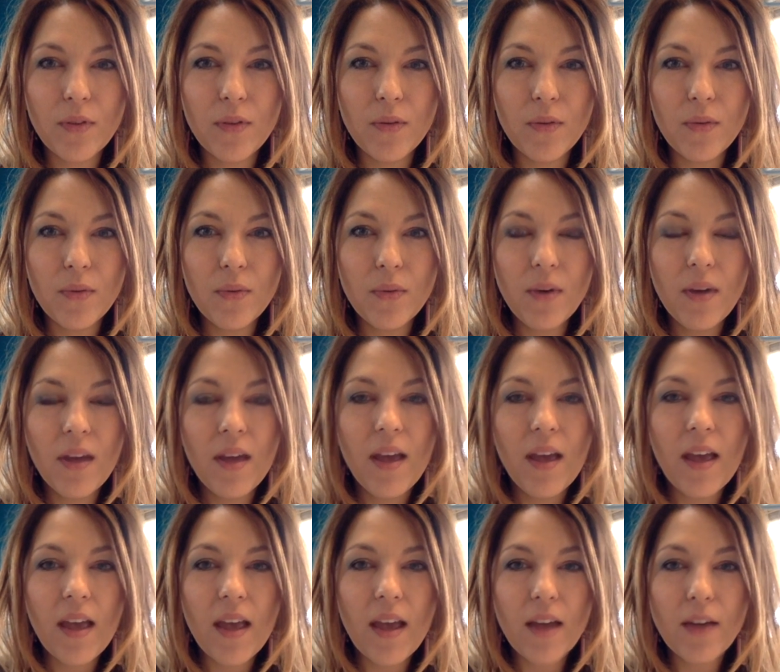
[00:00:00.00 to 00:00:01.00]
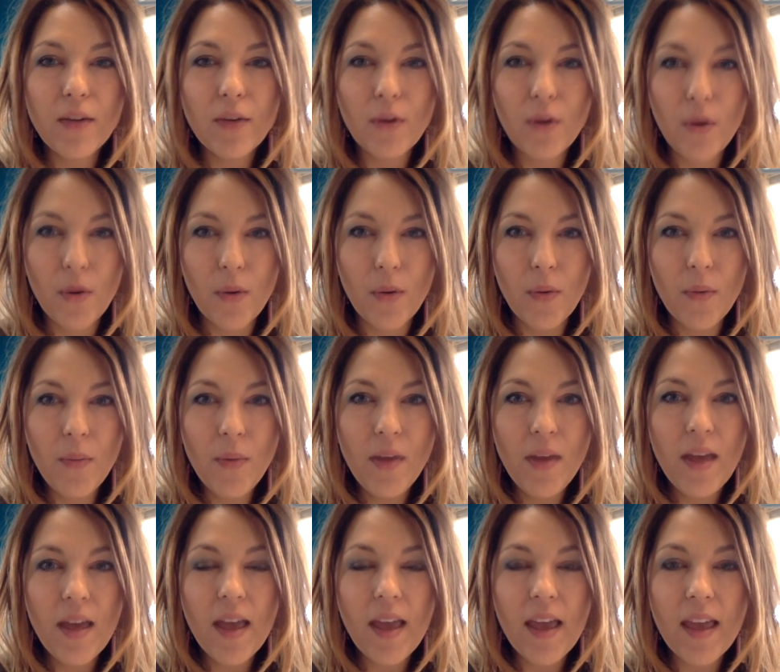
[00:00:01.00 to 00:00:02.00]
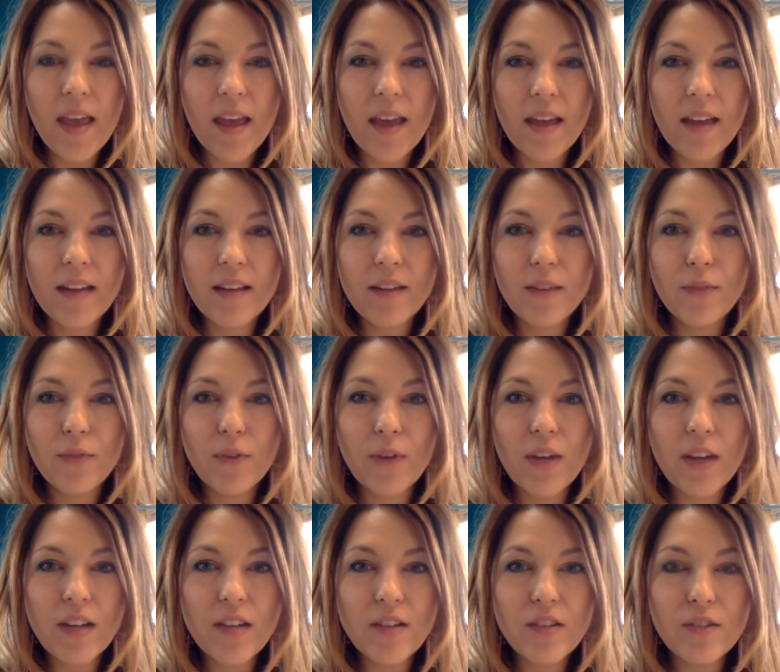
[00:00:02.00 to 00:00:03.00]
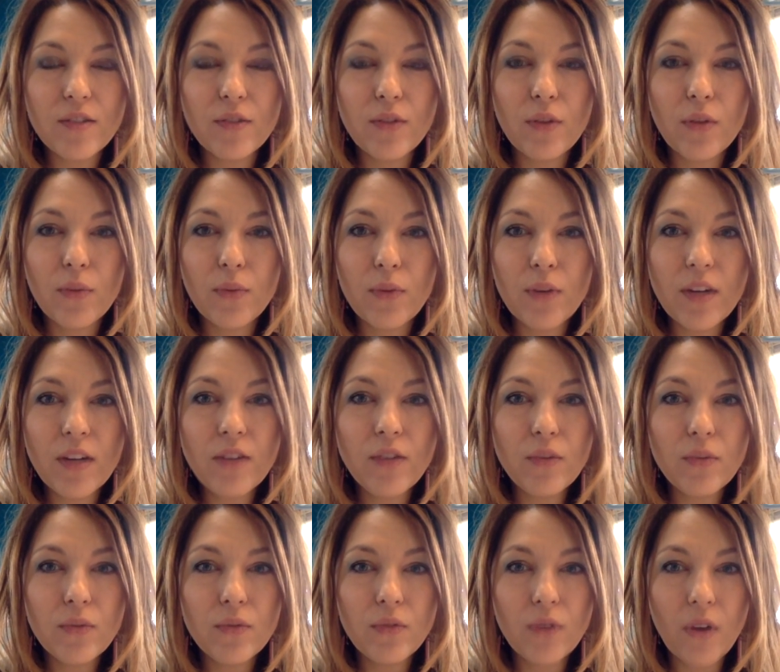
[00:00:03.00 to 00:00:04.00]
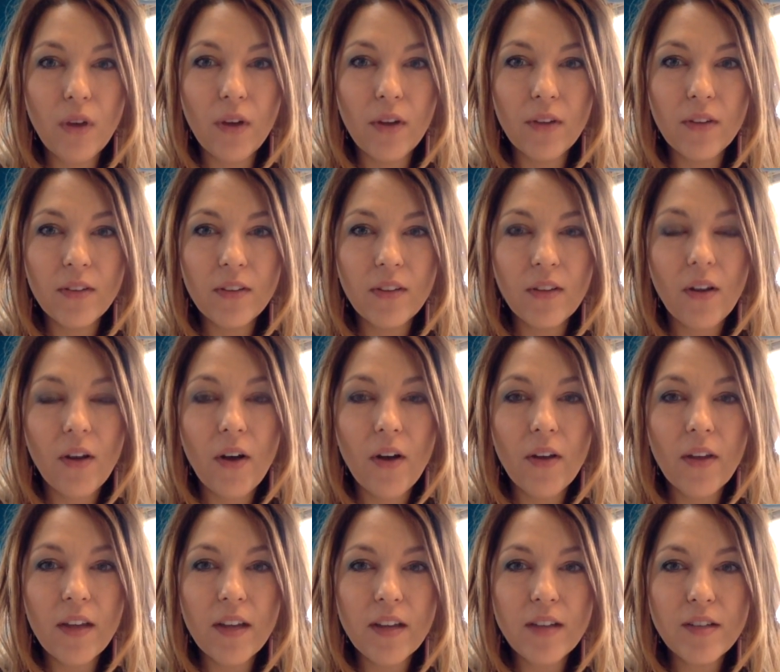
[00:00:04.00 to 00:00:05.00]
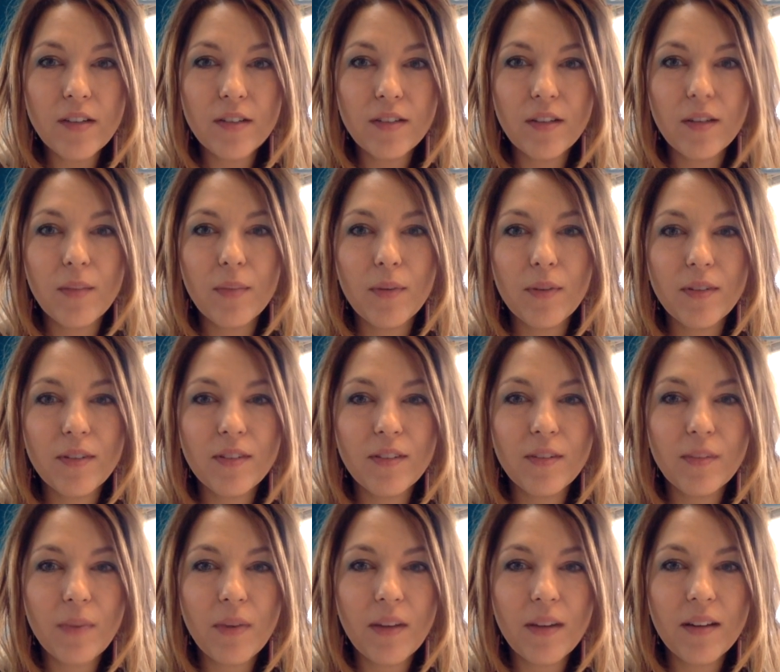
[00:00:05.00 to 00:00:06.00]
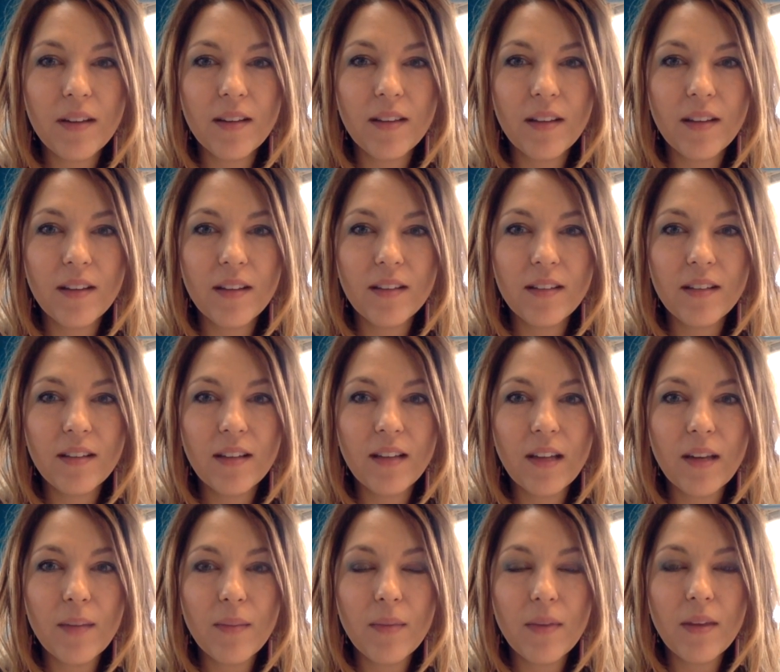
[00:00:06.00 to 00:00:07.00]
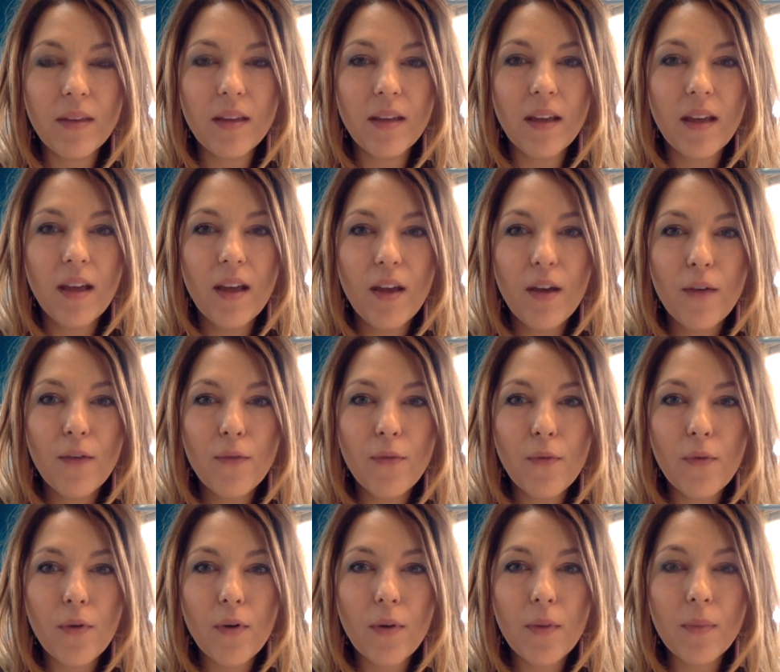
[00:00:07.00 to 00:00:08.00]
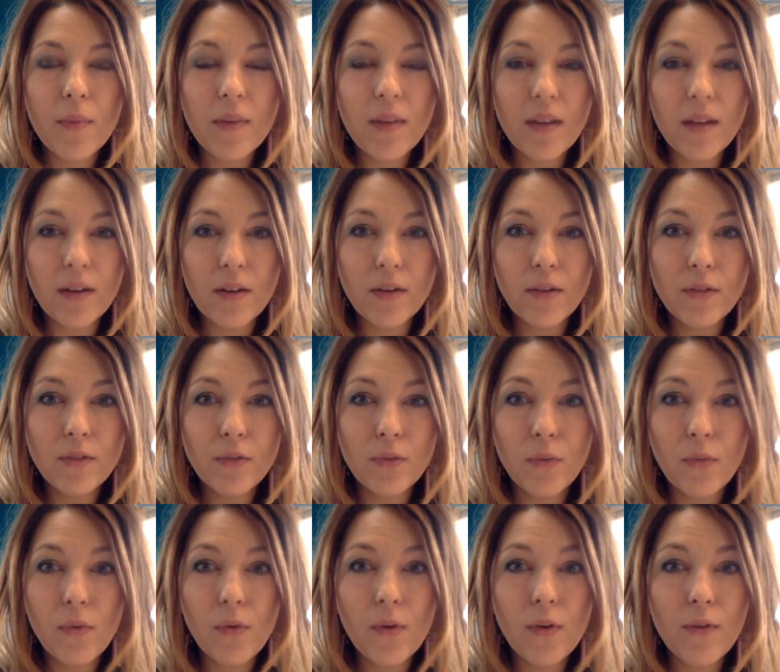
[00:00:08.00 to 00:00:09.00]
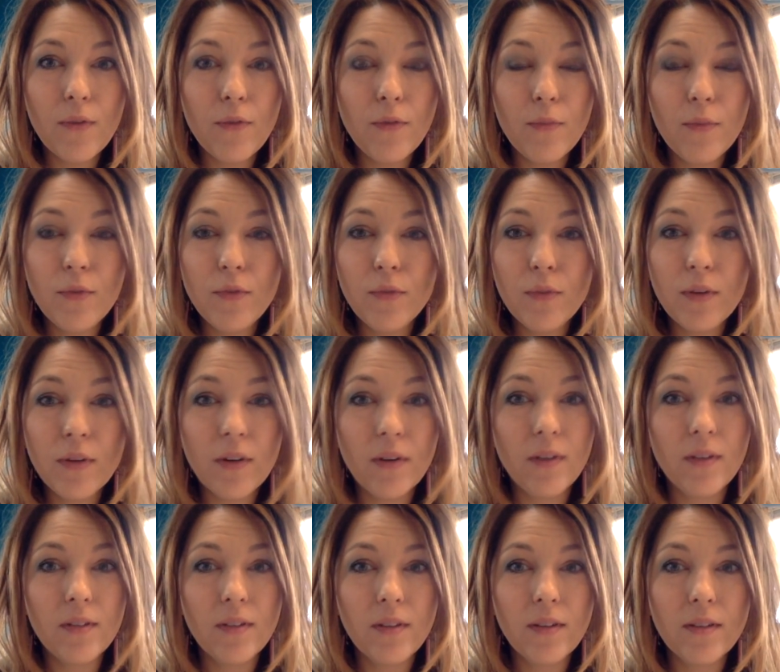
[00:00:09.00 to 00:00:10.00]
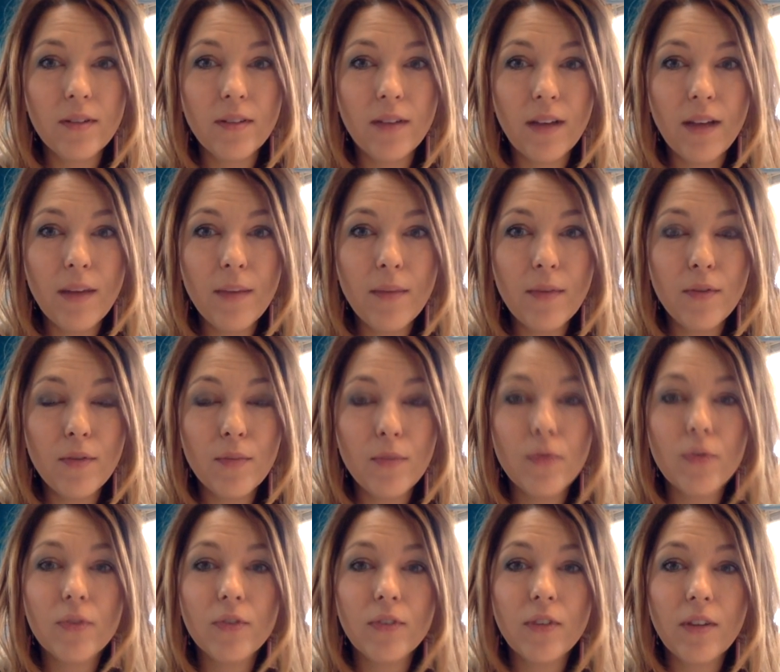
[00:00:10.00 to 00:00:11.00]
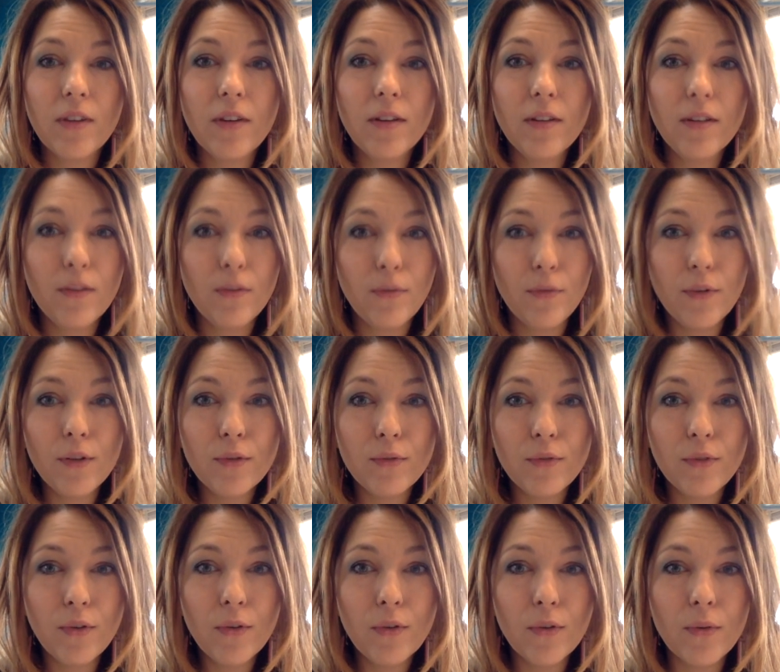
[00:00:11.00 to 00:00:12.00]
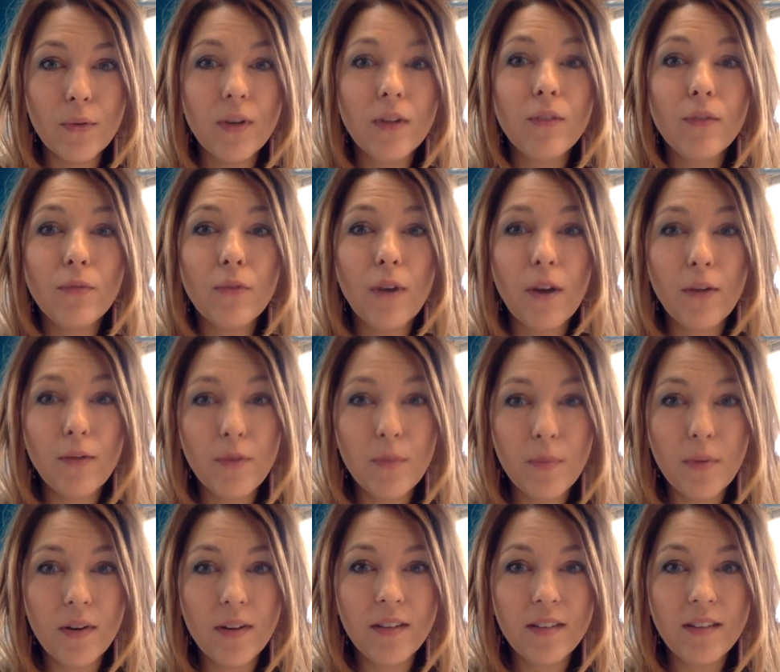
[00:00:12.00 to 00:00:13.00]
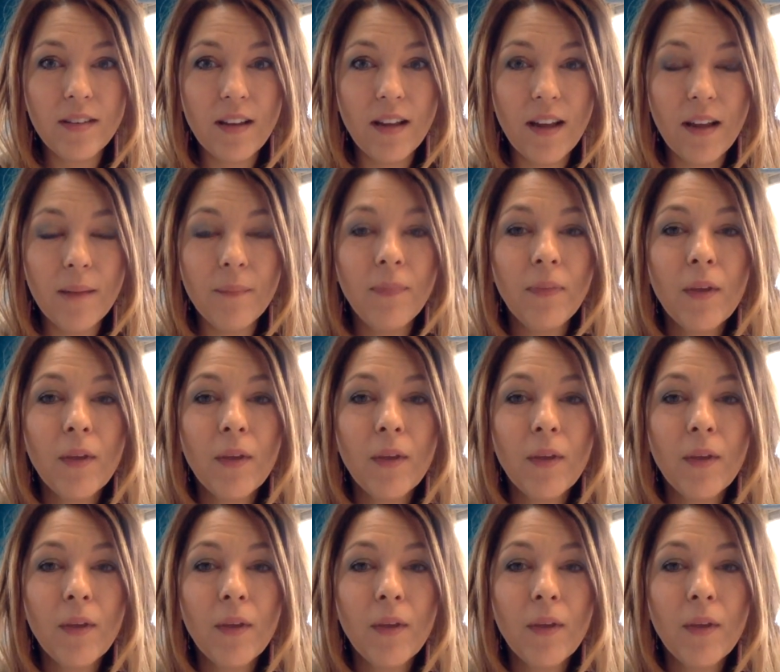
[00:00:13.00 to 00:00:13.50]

you at your home, and it's for ages 3 to adult. All ages can participate in this. It can be for beginners, or if you've been doing art a long time and you're more skilled, it's for you too. It's for everybody today.